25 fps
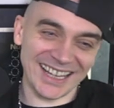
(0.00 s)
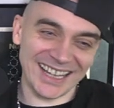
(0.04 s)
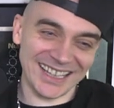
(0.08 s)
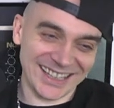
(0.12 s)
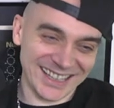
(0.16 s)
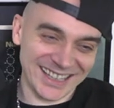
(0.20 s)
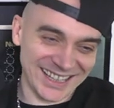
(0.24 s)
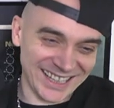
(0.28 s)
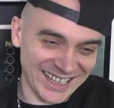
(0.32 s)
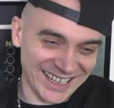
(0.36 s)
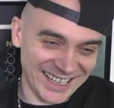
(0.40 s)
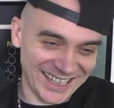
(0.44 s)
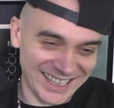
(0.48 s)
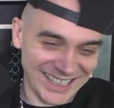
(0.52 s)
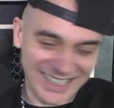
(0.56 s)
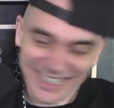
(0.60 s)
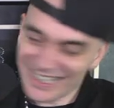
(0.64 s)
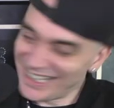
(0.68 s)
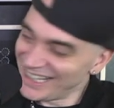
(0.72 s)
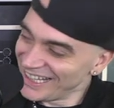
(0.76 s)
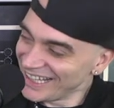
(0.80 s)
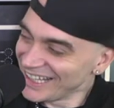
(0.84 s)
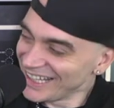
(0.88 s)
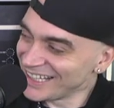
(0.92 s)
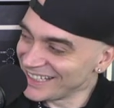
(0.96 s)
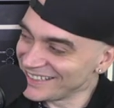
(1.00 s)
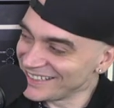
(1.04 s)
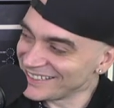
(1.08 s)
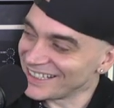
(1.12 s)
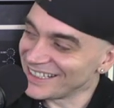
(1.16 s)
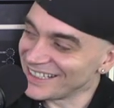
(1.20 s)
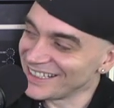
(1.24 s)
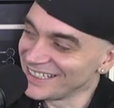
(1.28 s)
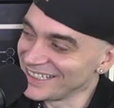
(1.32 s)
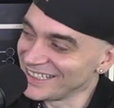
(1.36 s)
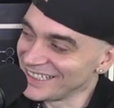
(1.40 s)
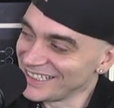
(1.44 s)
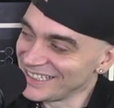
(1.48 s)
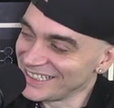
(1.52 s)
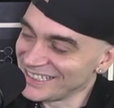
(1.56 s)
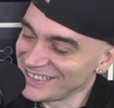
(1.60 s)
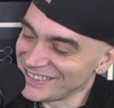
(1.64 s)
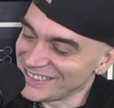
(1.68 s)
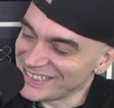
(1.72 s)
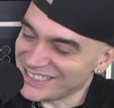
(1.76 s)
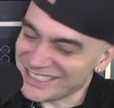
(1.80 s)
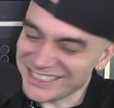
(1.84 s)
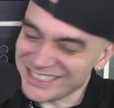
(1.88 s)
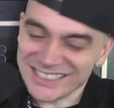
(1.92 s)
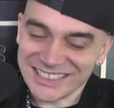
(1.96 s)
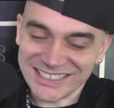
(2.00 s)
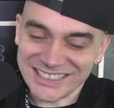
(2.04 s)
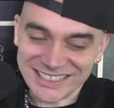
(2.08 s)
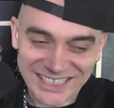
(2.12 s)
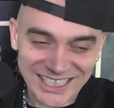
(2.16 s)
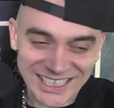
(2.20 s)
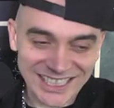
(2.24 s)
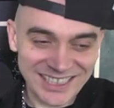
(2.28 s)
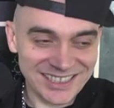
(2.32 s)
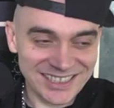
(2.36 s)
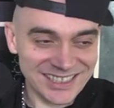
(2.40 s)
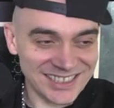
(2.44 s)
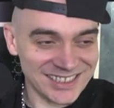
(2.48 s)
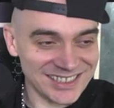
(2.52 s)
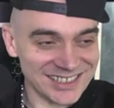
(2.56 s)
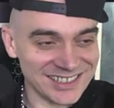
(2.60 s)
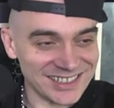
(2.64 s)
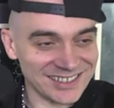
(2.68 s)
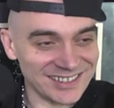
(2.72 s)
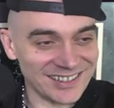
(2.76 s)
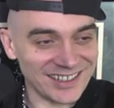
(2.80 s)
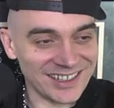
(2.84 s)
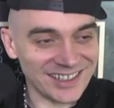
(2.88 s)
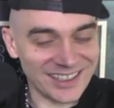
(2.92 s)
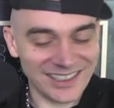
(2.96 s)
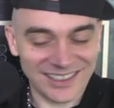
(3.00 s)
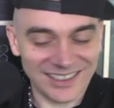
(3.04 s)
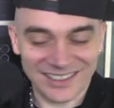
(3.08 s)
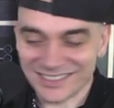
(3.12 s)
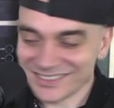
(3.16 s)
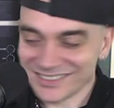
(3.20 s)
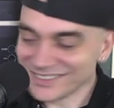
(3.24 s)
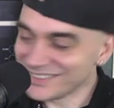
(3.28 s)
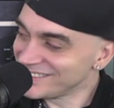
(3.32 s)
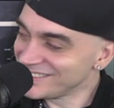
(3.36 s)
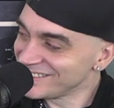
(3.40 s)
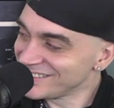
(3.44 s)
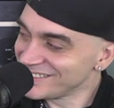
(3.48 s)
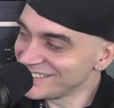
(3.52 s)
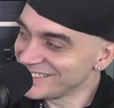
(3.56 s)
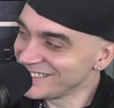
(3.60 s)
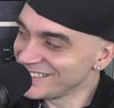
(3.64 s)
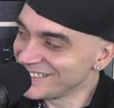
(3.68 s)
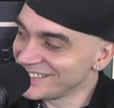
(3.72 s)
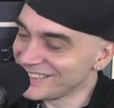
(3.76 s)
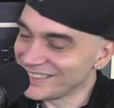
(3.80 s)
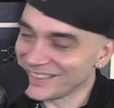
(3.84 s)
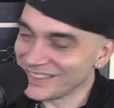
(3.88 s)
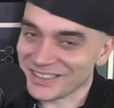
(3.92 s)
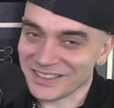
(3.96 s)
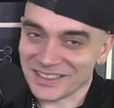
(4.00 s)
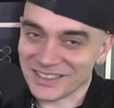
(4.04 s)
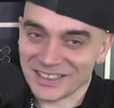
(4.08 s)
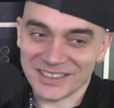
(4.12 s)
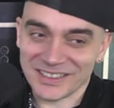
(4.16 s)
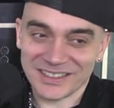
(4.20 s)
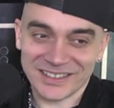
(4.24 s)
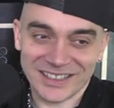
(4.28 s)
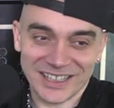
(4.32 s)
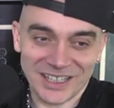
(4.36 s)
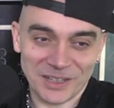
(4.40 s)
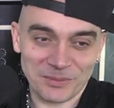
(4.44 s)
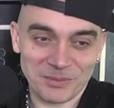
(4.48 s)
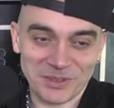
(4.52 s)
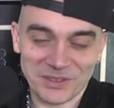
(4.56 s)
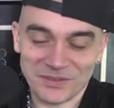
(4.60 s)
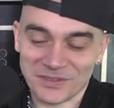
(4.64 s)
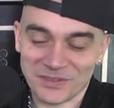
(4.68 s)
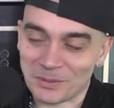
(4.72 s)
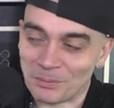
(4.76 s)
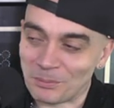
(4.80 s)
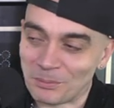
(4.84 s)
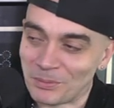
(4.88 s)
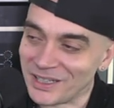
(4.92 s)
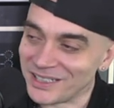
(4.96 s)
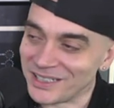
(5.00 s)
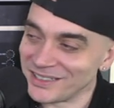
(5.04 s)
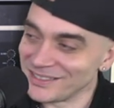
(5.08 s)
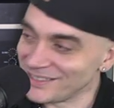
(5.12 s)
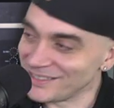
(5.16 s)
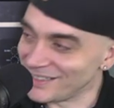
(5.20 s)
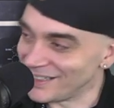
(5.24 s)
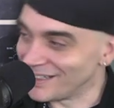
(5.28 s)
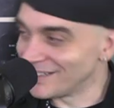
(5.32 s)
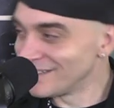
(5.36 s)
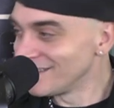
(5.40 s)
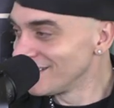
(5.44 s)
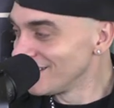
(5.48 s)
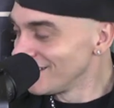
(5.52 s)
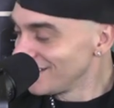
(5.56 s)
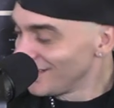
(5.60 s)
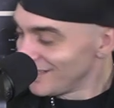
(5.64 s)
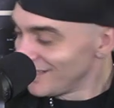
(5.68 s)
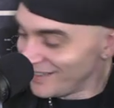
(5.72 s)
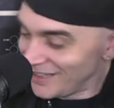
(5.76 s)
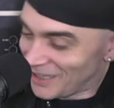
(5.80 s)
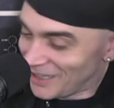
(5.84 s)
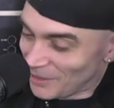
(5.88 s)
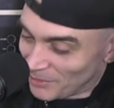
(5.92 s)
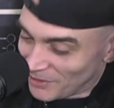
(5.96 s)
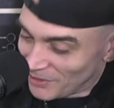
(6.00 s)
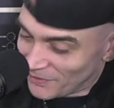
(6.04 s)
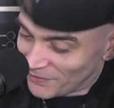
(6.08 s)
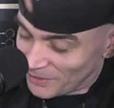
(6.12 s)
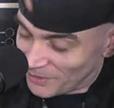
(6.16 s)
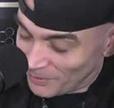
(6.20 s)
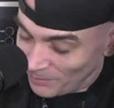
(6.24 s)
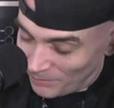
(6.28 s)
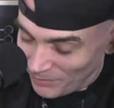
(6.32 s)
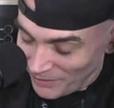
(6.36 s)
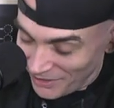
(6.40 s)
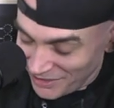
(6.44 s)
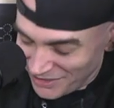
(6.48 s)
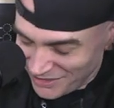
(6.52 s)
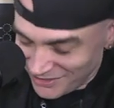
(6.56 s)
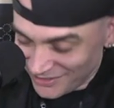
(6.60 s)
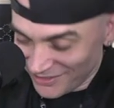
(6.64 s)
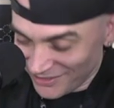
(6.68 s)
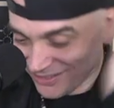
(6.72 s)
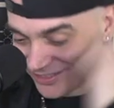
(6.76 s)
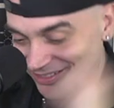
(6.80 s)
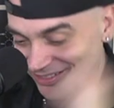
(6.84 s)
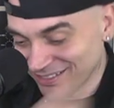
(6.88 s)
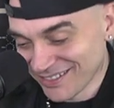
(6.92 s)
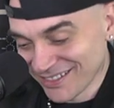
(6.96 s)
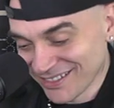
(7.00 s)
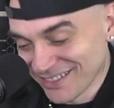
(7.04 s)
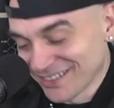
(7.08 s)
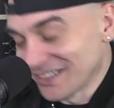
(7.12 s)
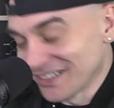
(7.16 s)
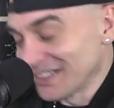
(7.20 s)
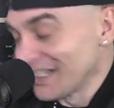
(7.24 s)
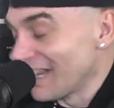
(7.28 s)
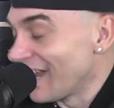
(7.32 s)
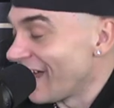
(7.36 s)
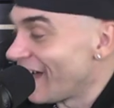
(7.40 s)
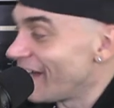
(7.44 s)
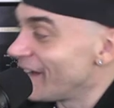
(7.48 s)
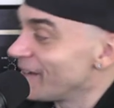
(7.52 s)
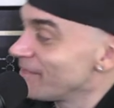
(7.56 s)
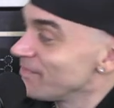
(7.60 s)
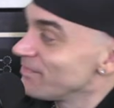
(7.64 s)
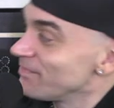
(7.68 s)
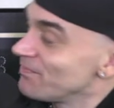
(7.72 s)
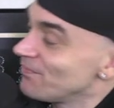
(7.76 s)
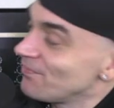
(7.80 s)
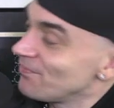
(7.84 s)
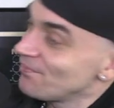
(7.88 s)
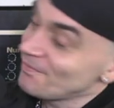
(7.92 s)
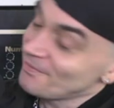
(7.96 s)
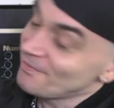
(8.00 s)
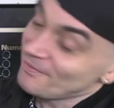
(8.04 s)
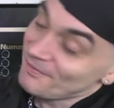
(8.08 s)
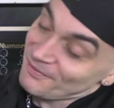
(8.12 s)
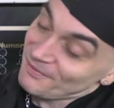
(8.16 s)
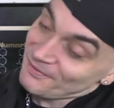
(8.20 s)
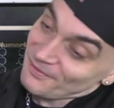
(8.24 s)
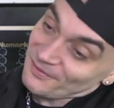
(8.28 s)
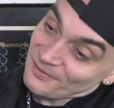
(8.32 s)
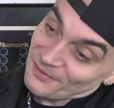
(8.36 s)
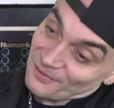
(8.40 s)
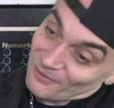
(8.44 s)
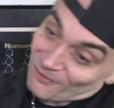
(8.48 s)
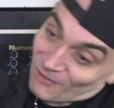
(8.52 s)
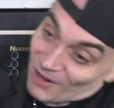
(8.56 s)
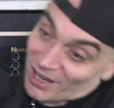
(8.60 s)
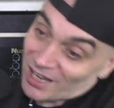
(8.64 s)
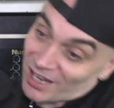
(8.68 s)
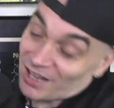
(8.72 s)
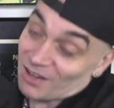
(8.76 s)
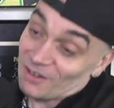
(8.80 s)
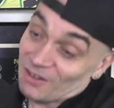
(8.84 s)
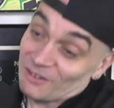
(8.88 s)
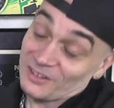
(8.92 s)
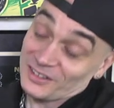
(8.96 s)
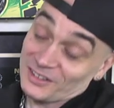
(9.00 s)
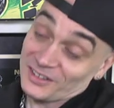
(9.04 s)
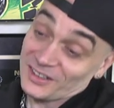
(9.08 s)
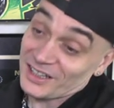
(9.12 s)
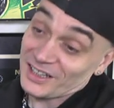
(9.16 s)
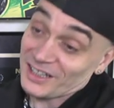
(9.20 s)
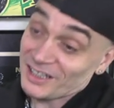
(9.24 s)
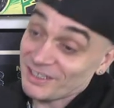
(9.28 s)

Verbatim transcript: But it's a good one. It's a good one. It's a good one. it's a good one. It's a good one. That'd be for the bench then. Huh? That'd be for the bench. That, that's a good one. Um, wow.